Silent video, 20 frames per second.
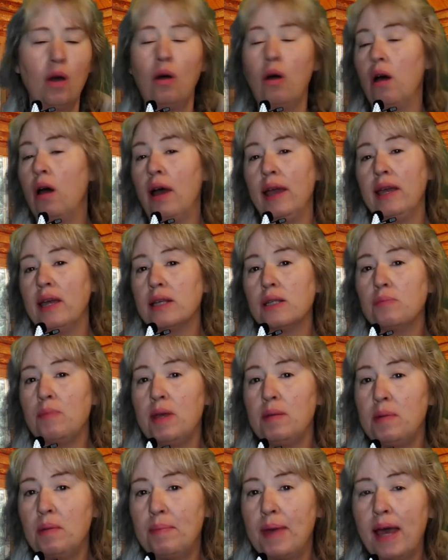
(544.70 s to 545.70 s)
Uh, I guess
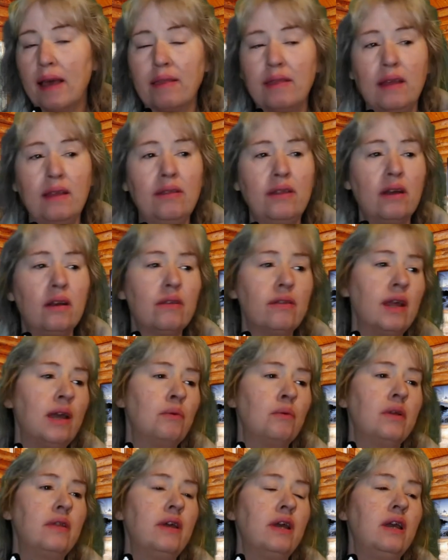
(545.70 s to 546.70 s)
maybe back then
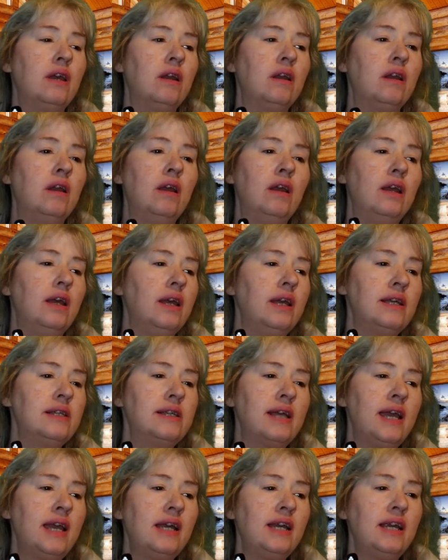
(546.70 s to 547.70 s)
they were thinking
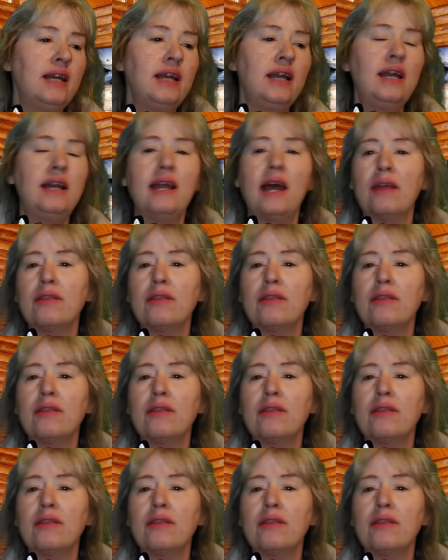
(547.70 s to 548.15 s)
it's ADD.